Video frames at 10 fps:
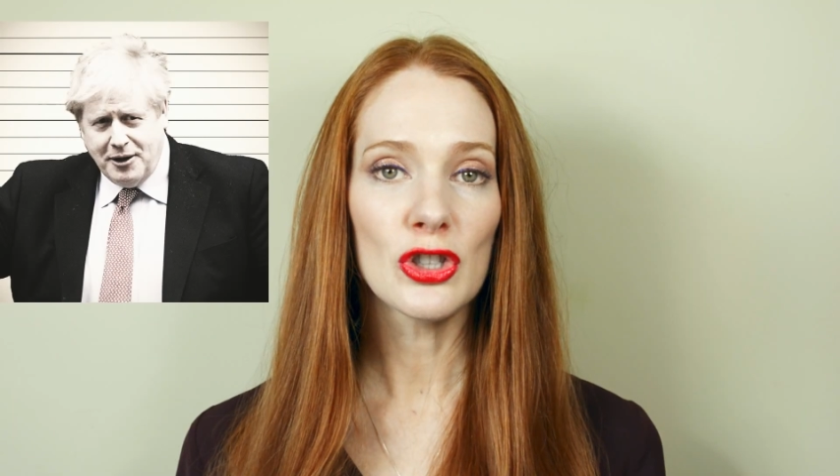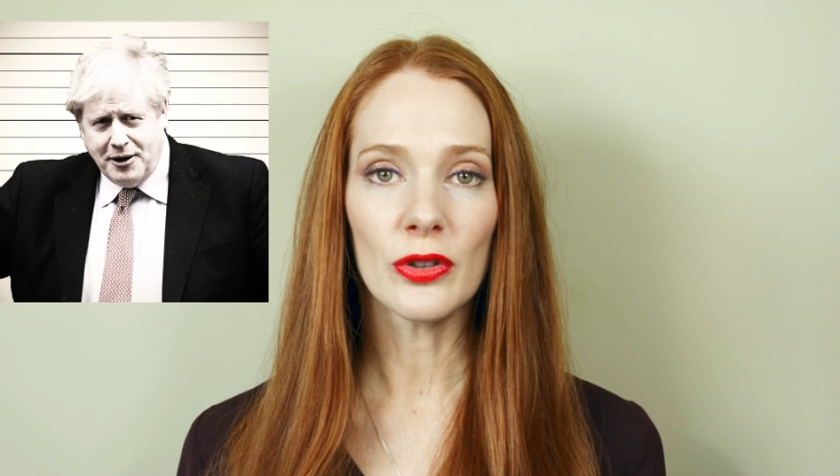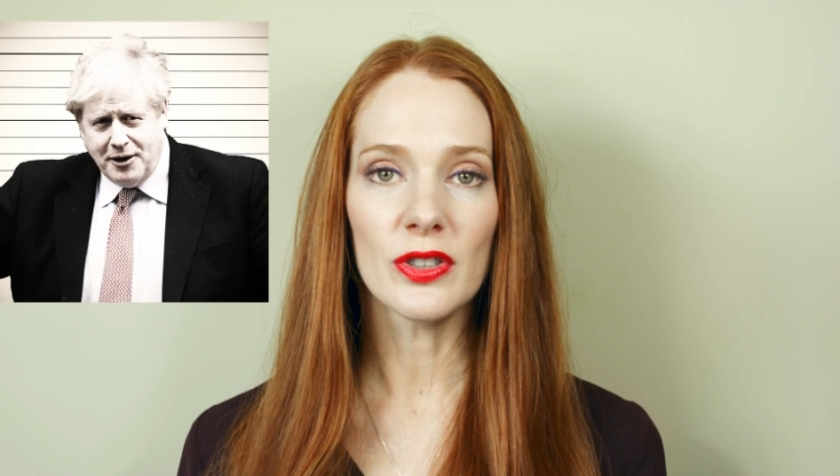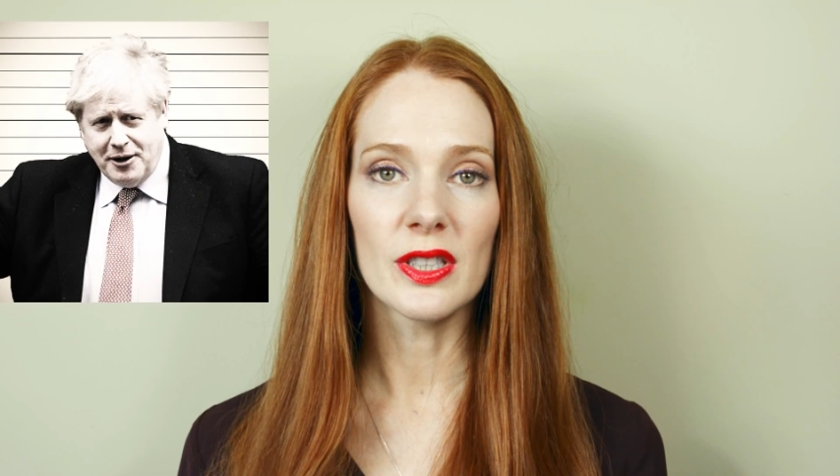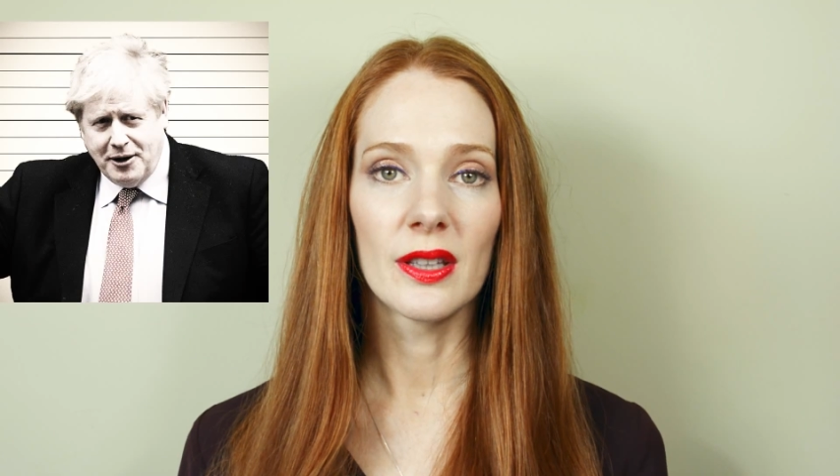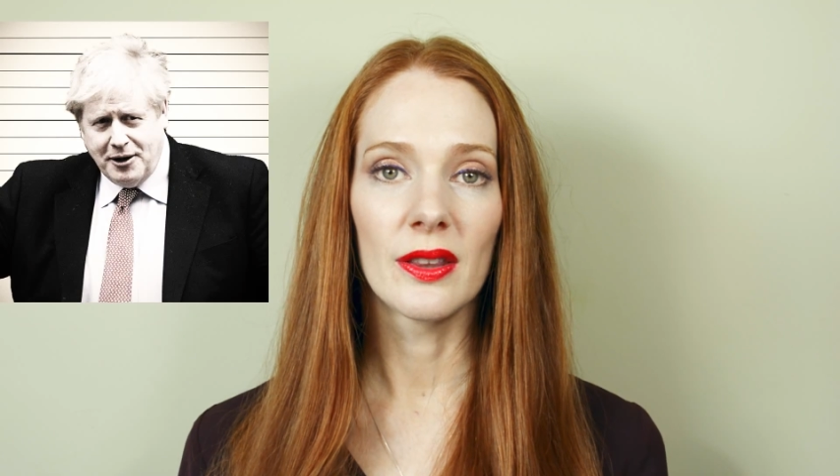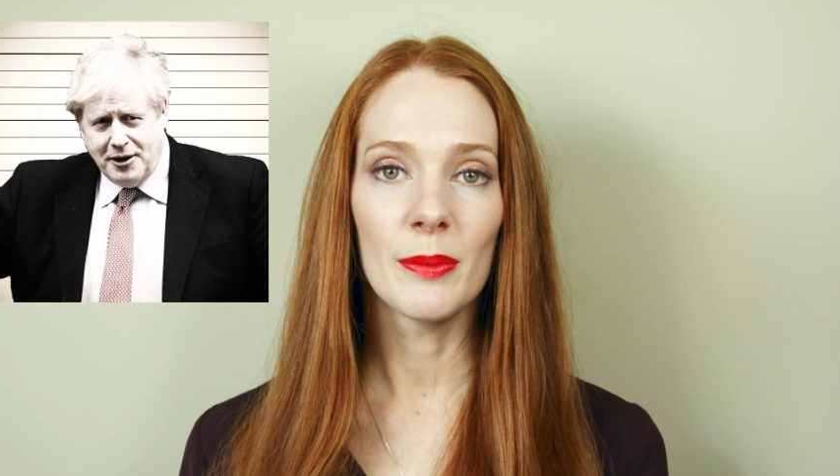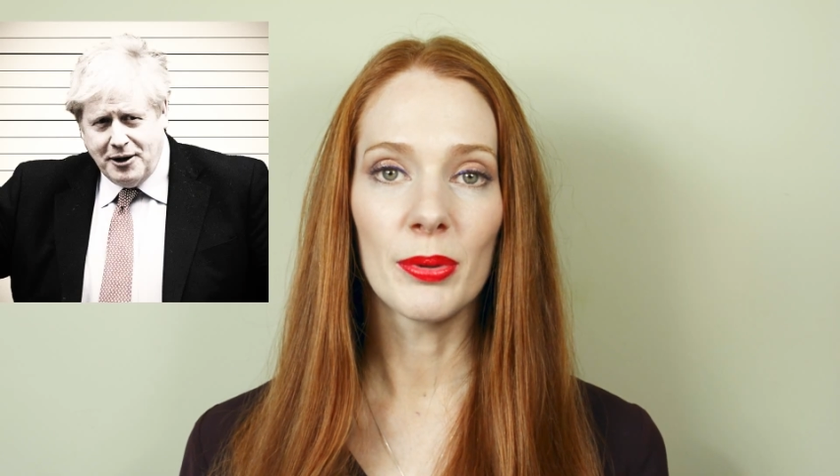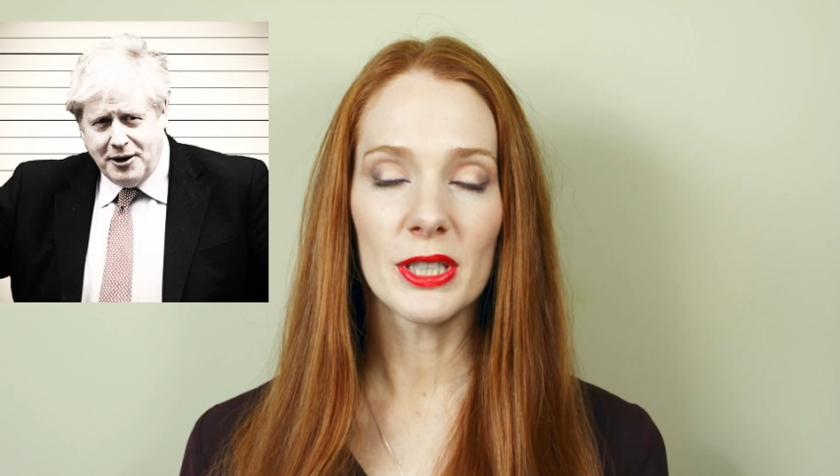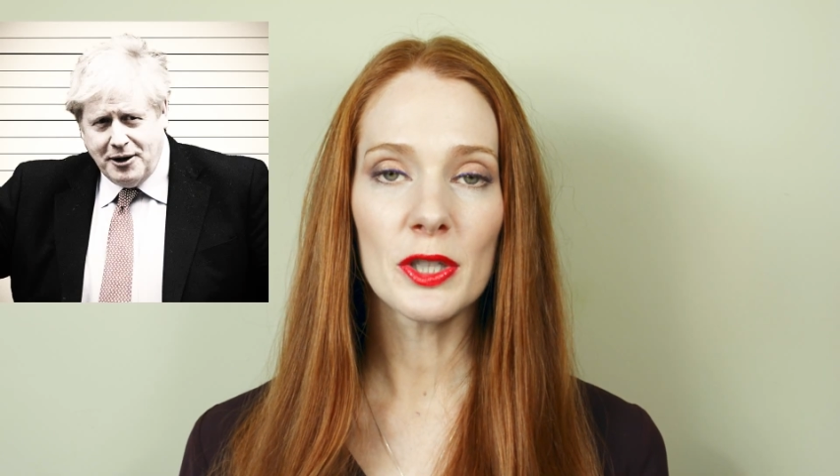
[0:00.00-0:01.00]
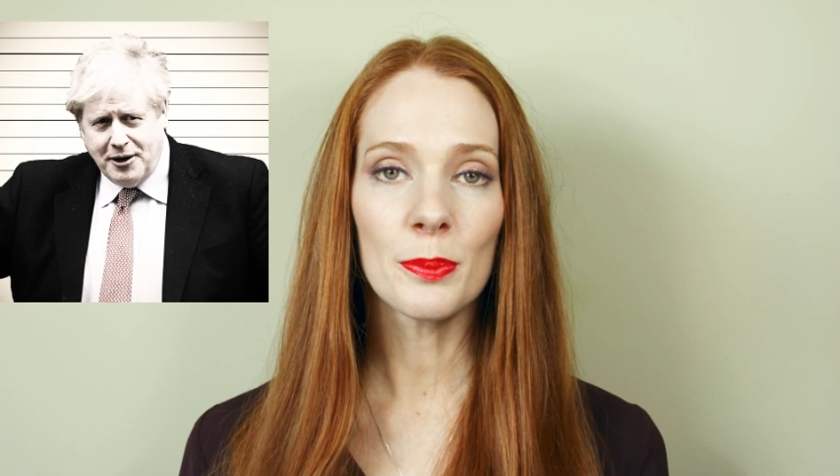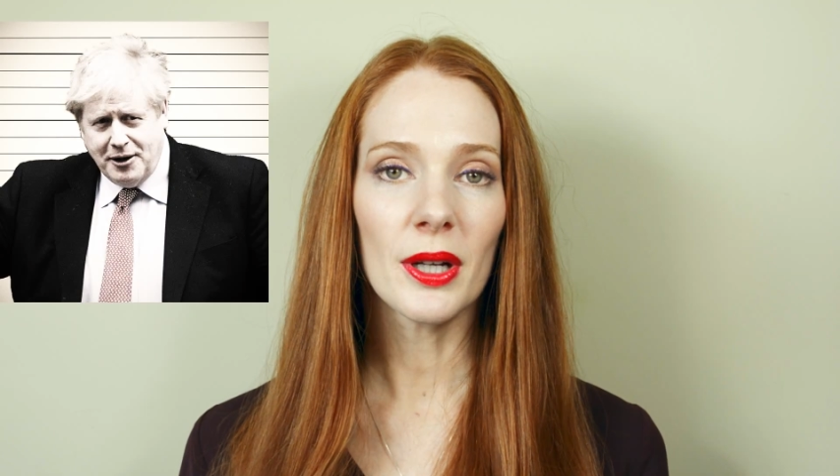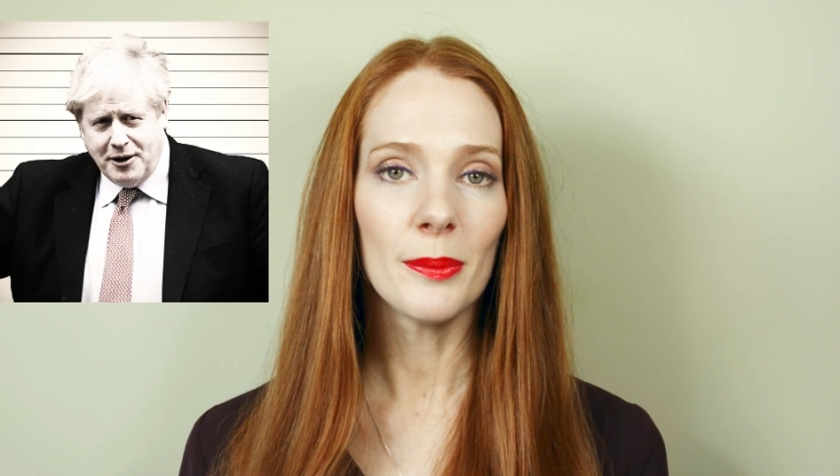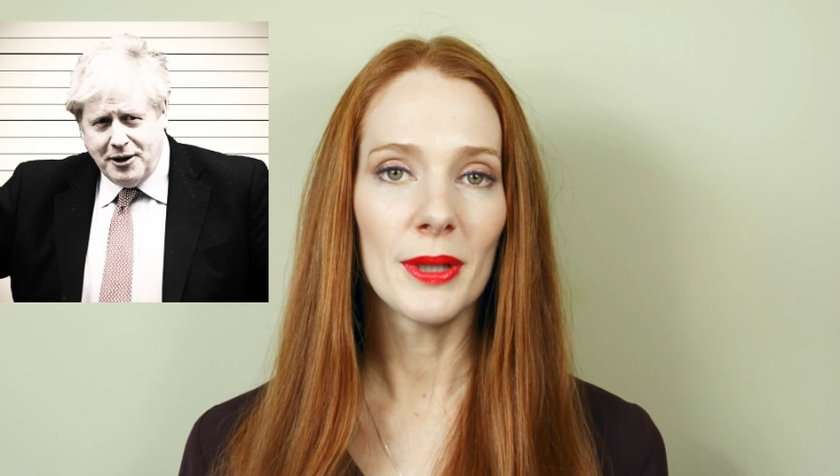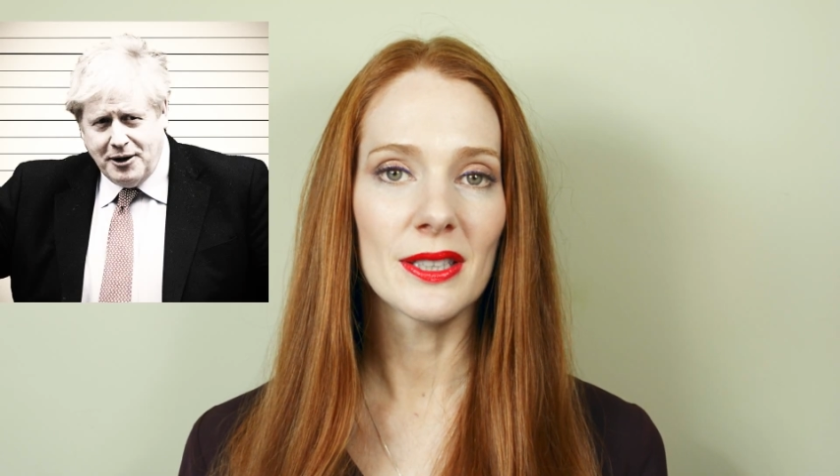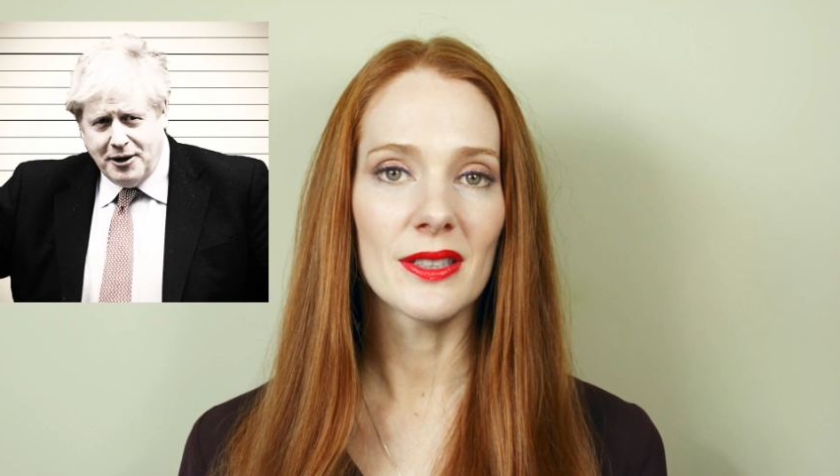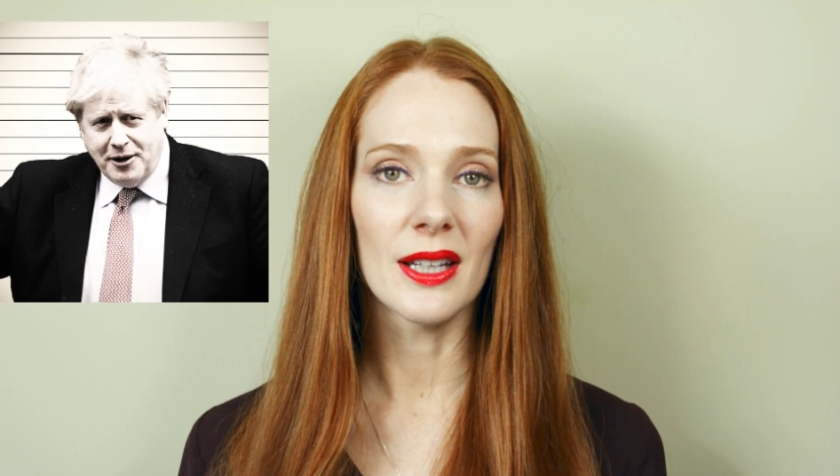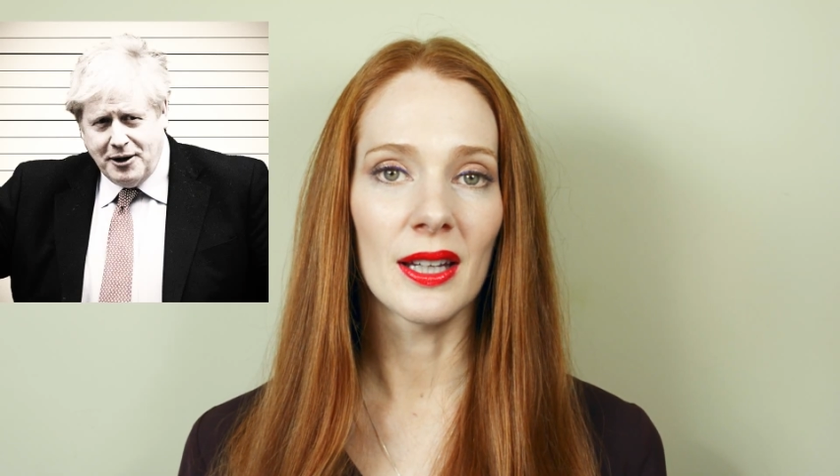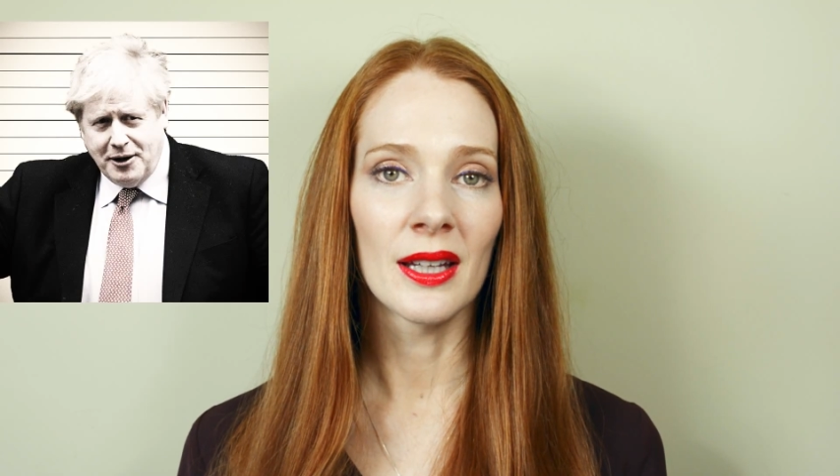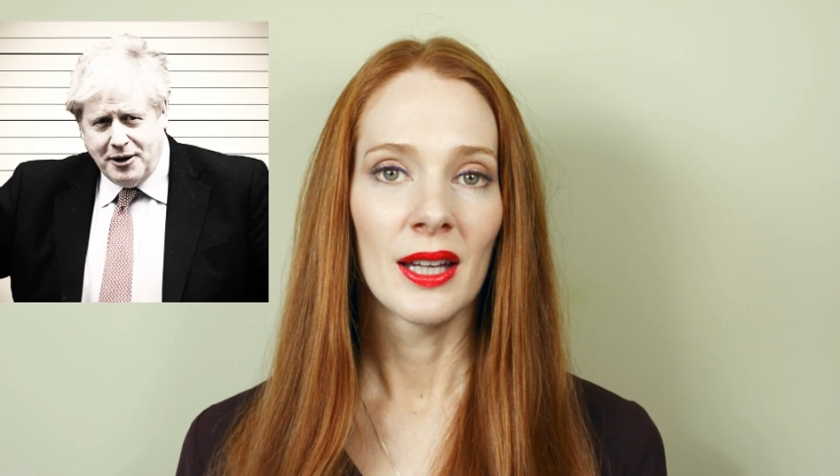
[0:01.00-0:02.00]
Johnson, the British Prime
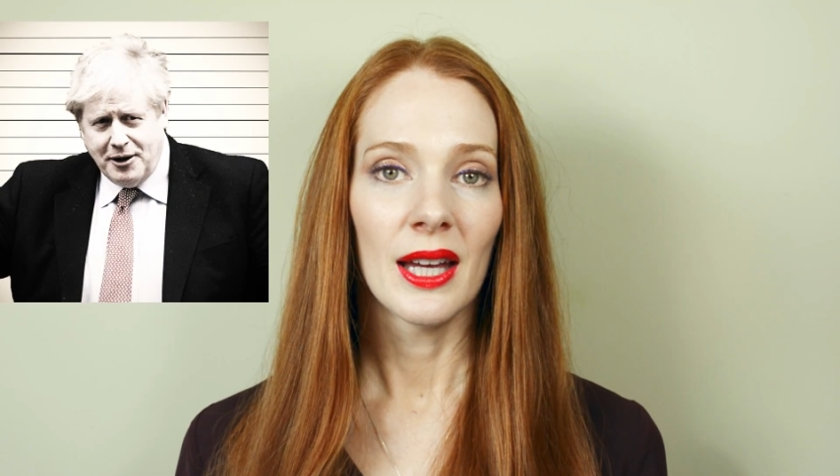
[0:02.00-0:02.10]
Minister,